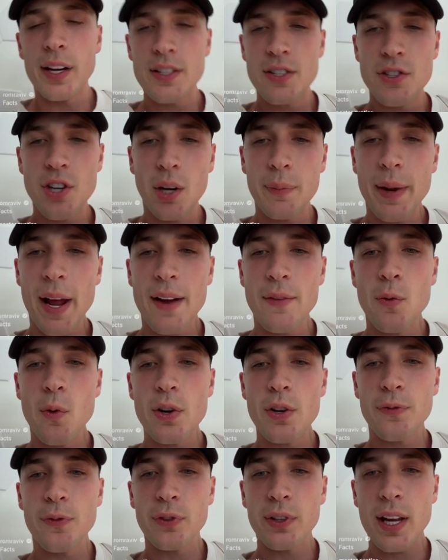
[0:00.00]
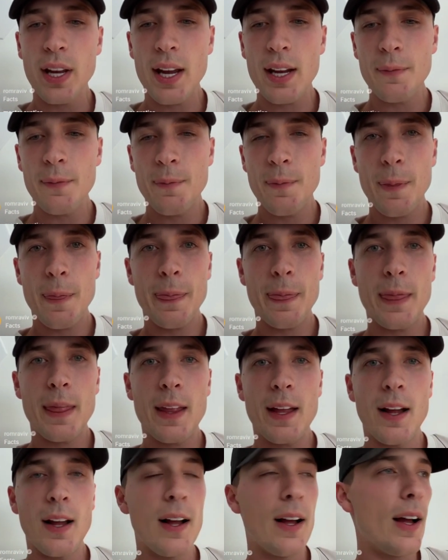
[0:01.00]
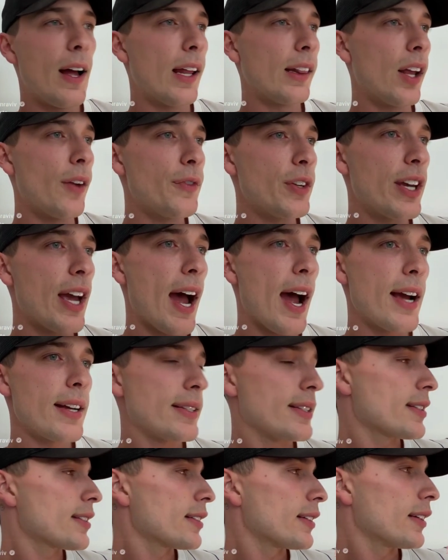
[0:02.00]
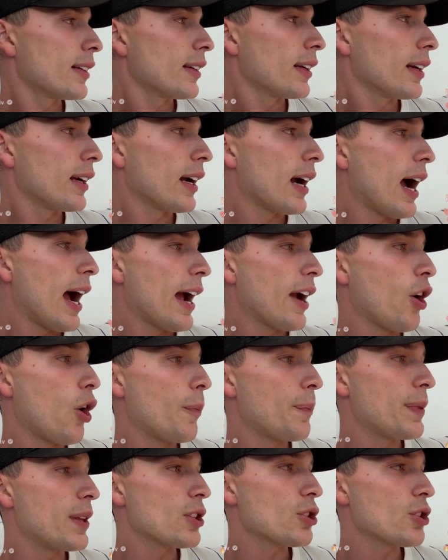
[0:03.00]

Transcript: All right, ladies and gentlemen, have a wonderful day. I love you guys. I